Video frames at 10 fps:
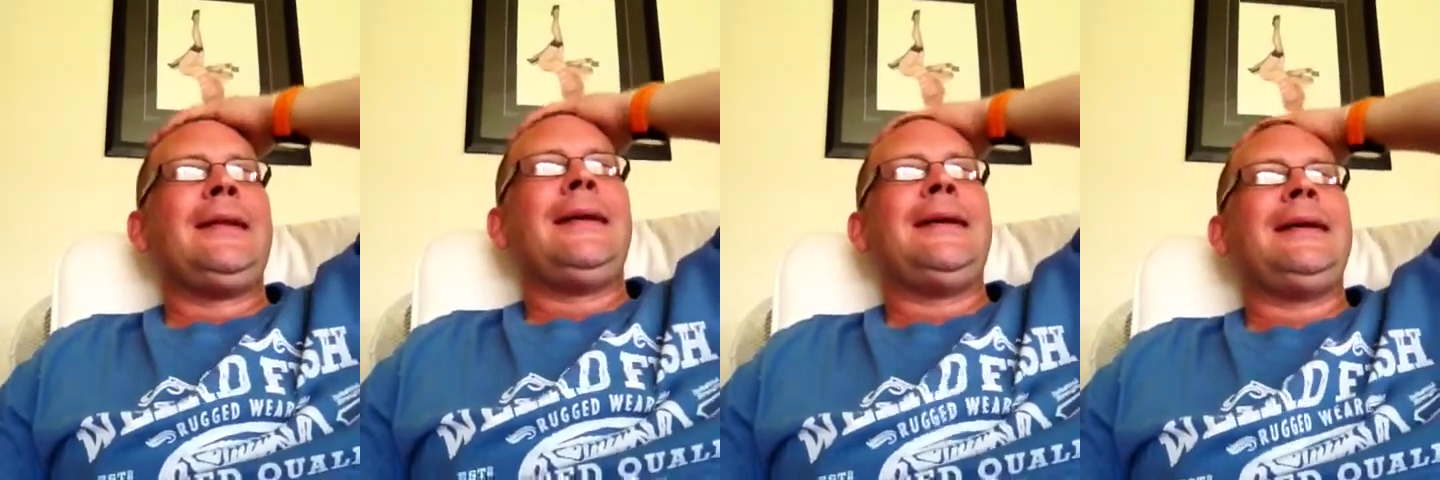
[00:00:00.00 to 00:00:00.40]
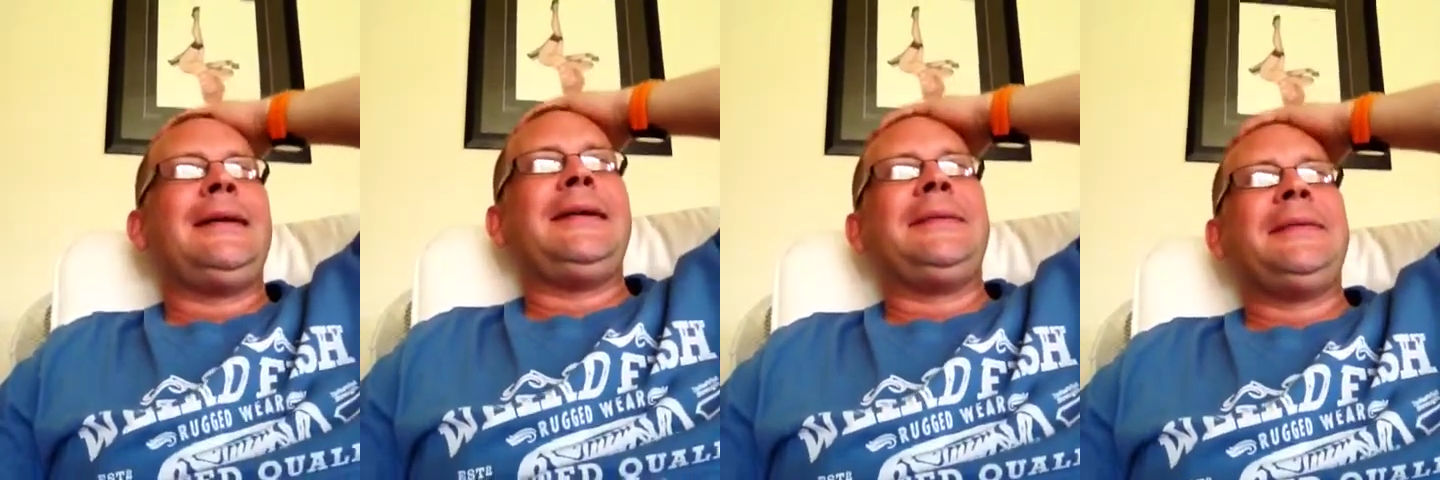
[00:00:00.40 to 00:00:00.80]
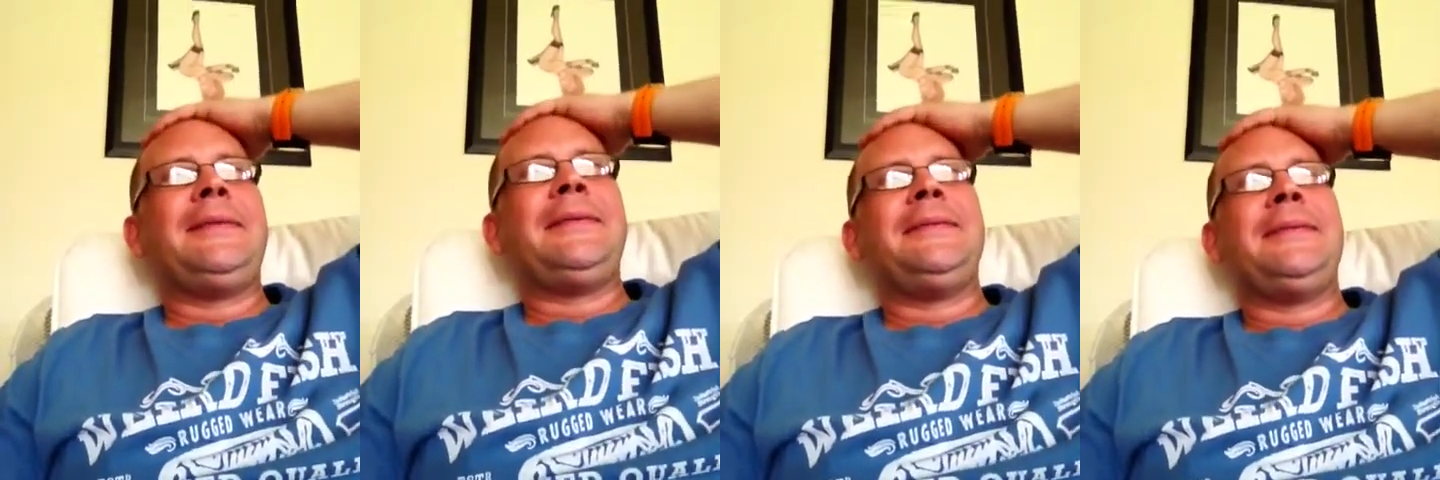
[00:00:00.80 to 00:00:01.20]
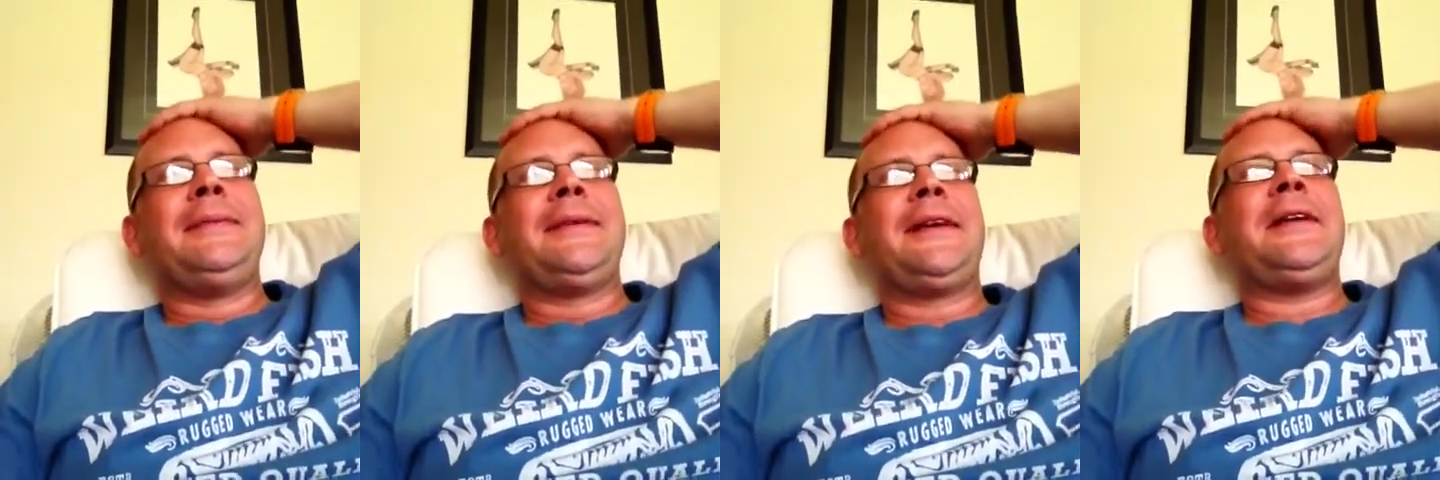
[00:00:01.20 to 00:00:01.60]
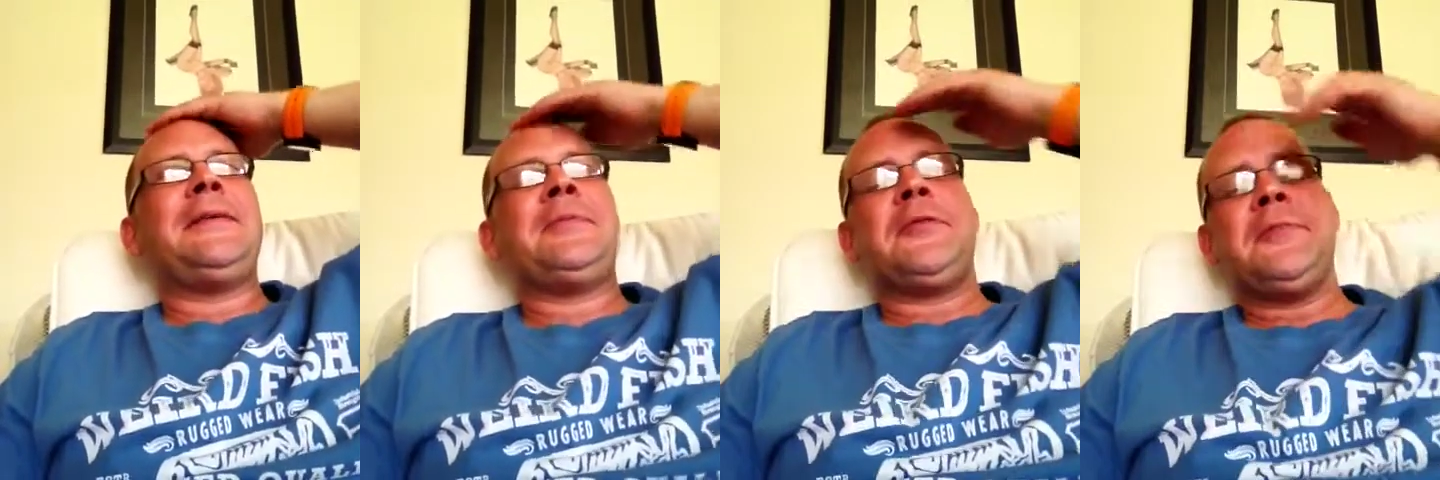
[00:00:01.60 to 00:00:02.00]
again
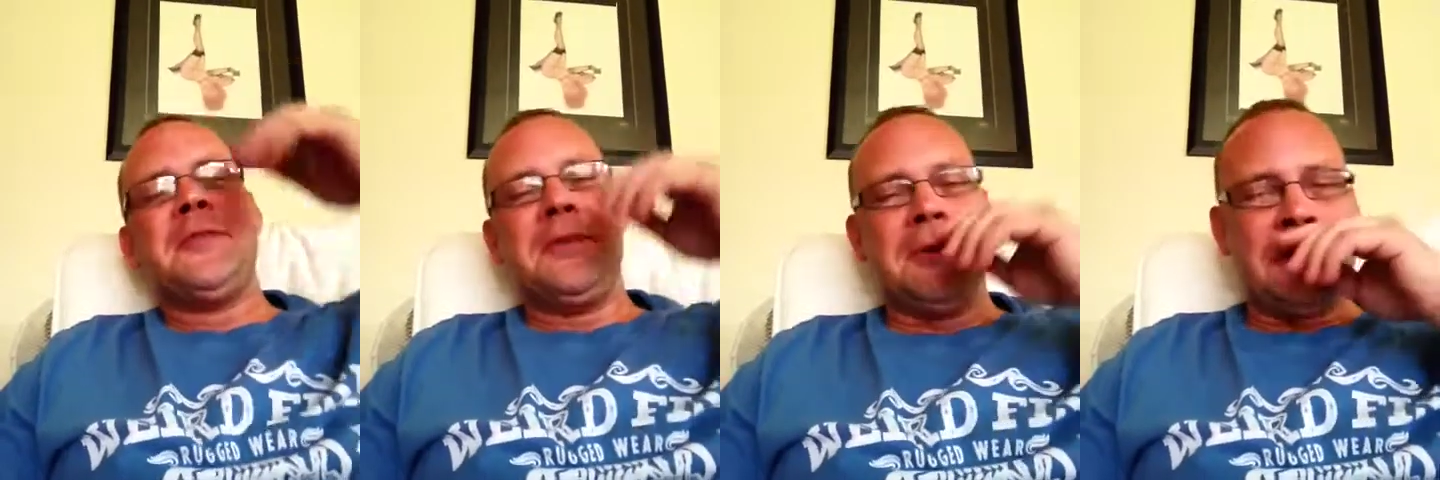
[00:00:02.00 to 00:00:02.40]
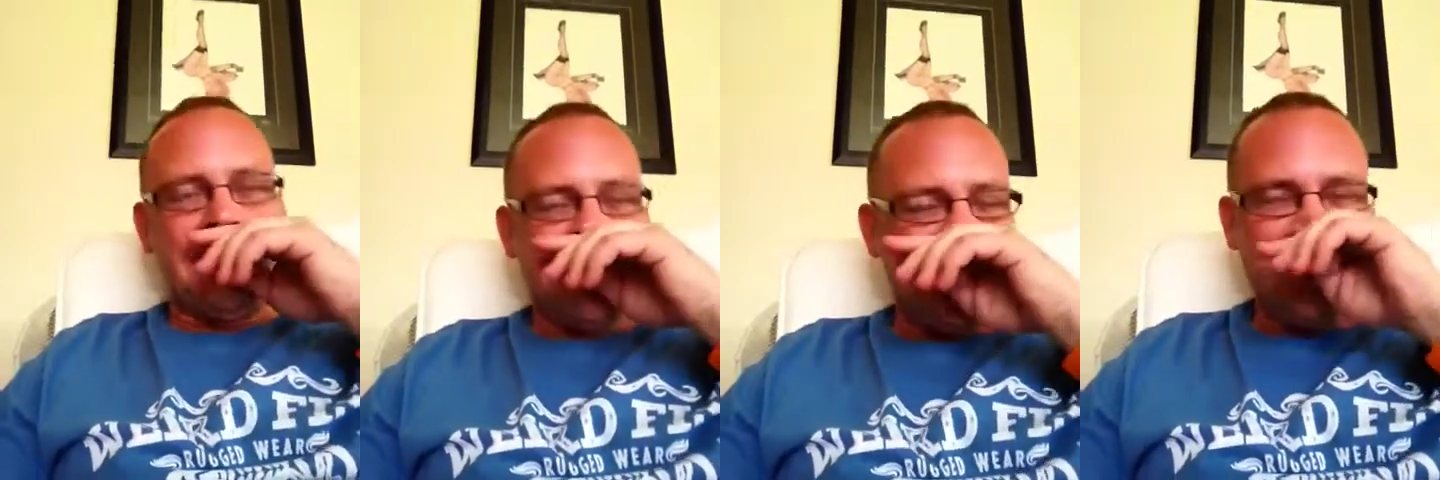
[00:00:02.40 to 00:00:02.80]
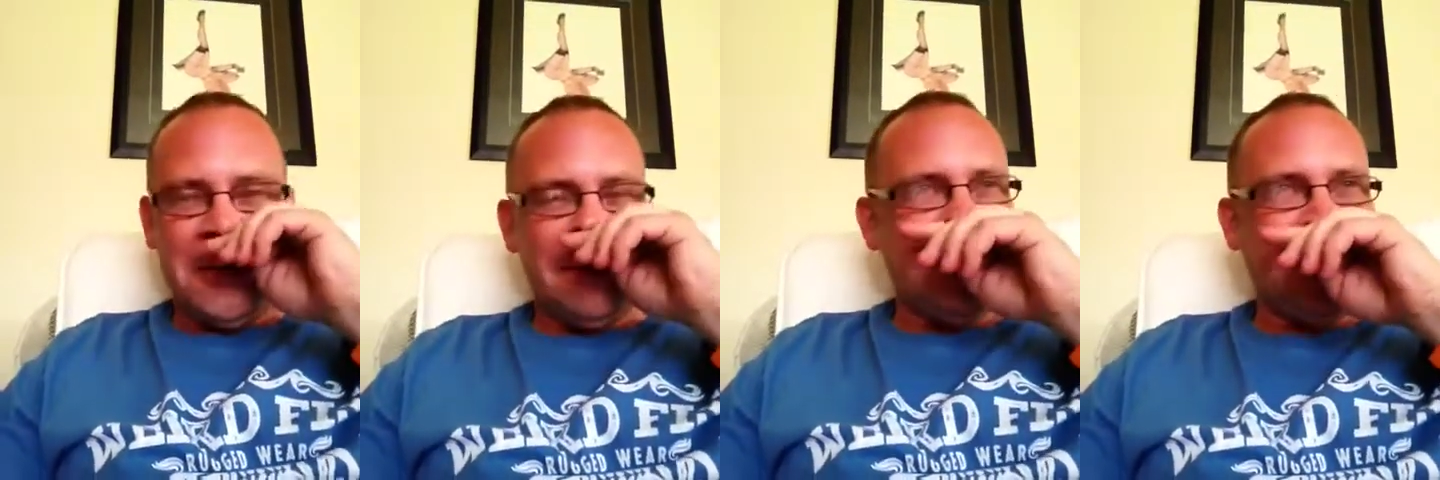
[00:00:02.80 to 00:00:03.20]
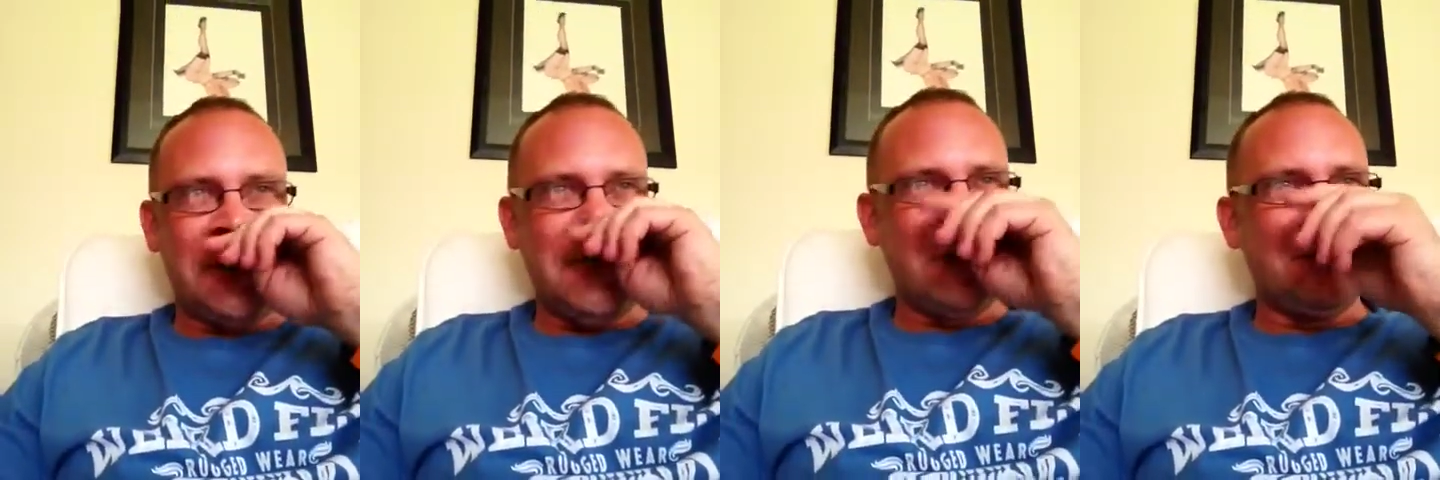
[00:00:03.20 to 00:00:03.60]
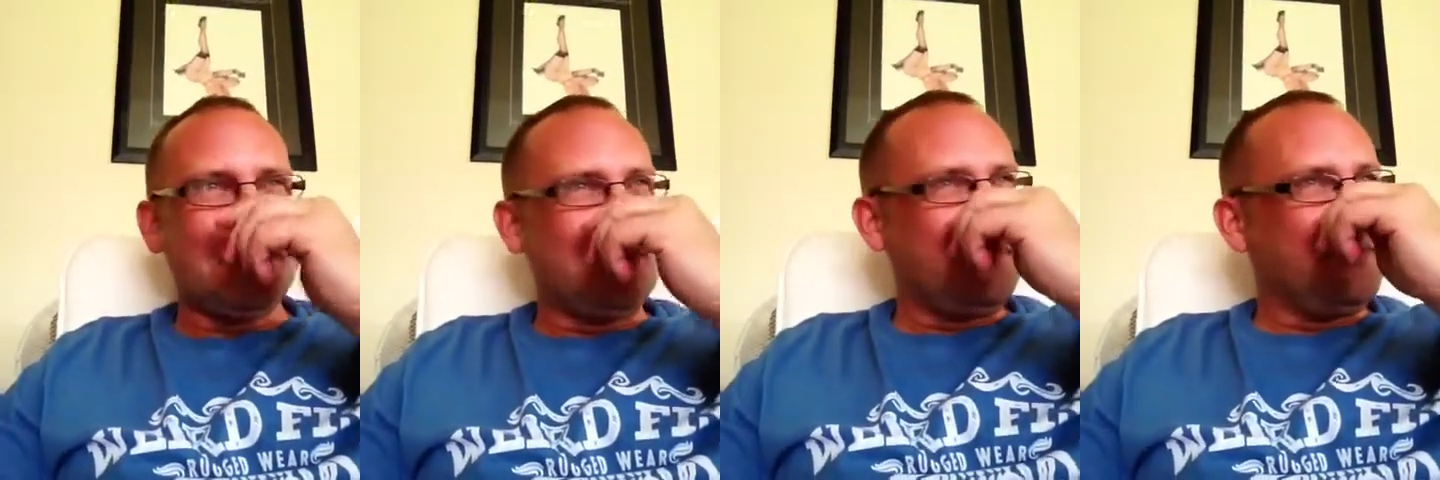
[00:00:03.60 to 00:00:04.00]
impromptu recording, but my God,
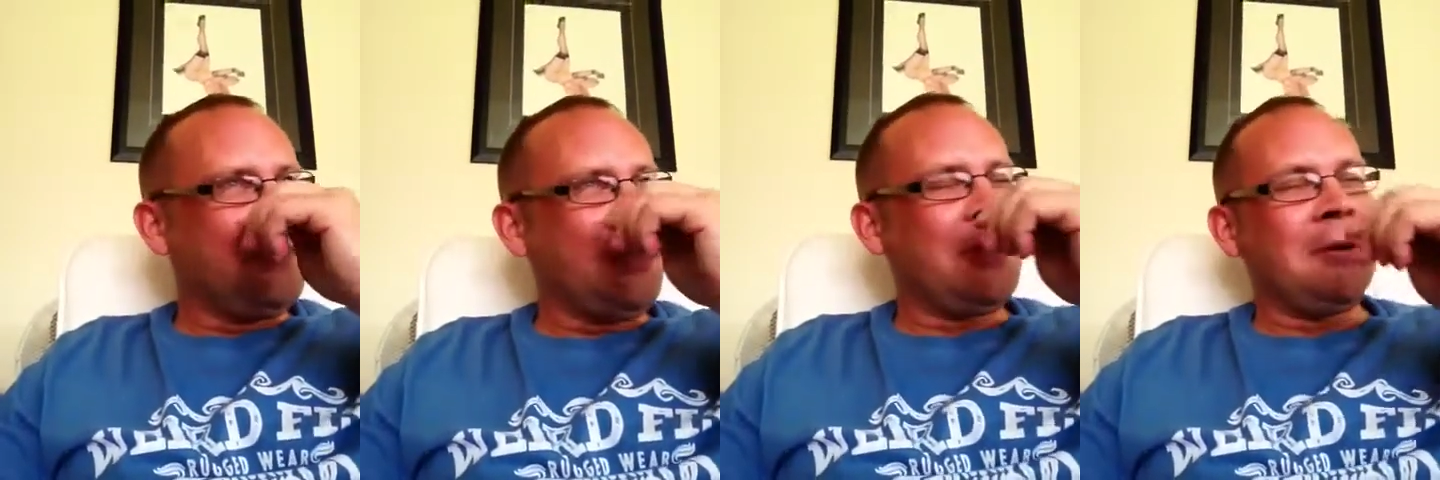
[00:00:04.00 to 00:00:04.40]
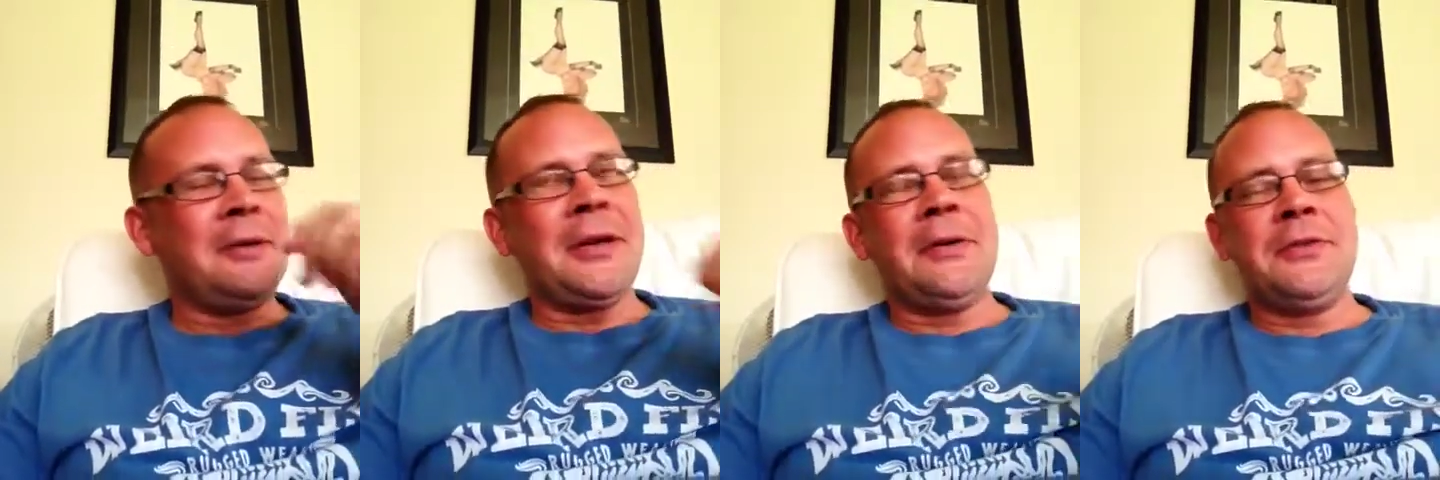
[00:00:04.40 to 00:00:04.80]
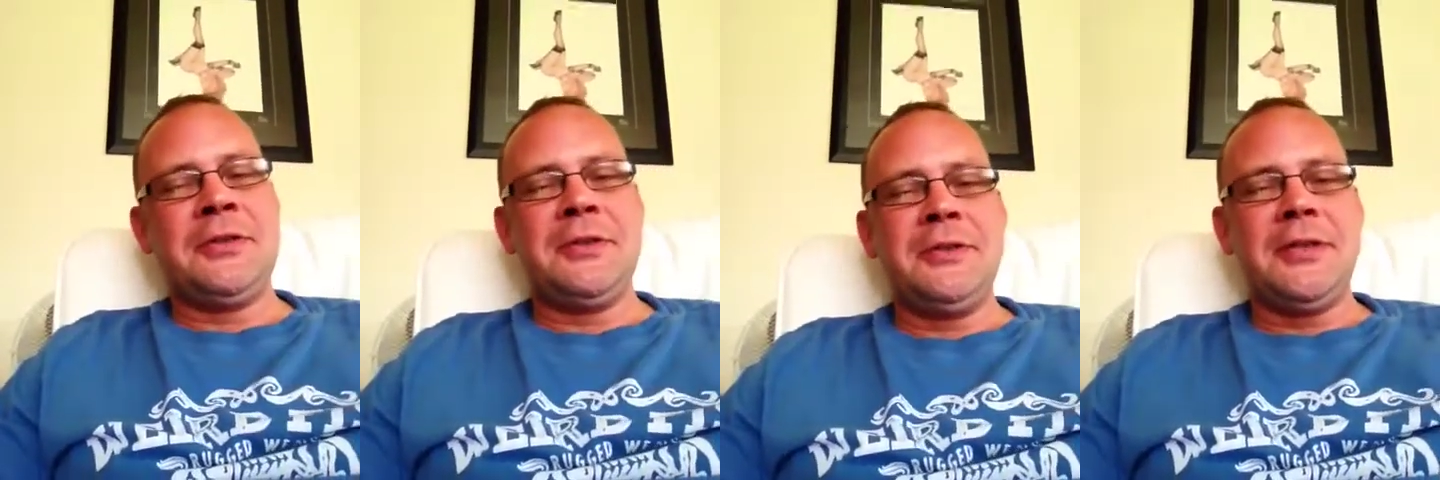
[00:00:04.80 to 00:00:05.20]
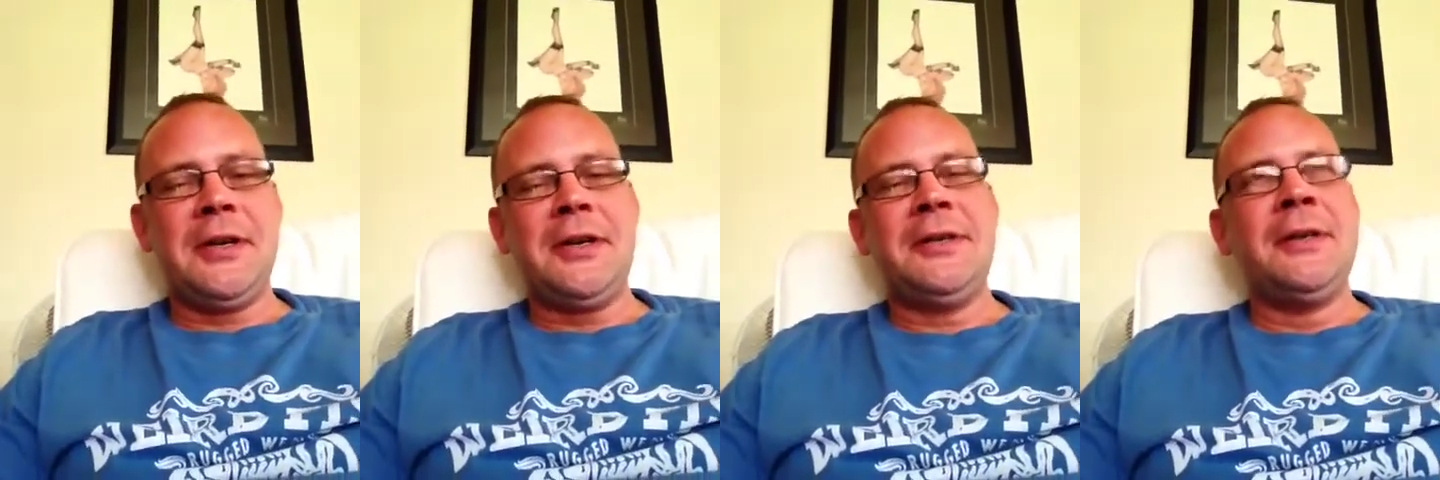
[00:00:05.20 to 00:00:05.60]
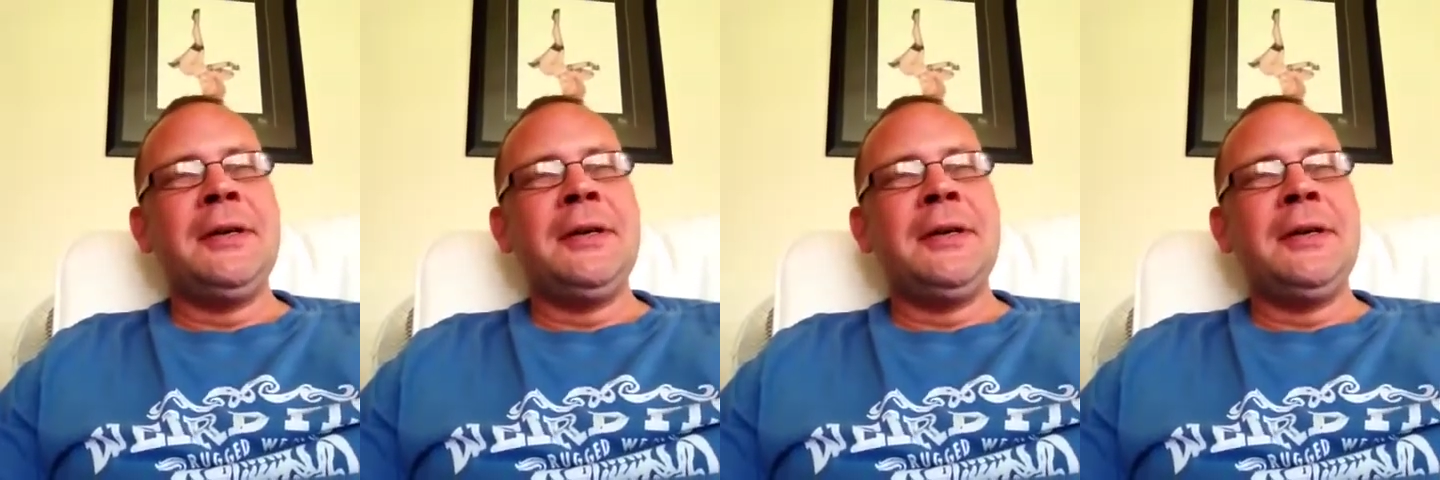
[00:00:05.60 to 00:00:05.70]
I was so tired.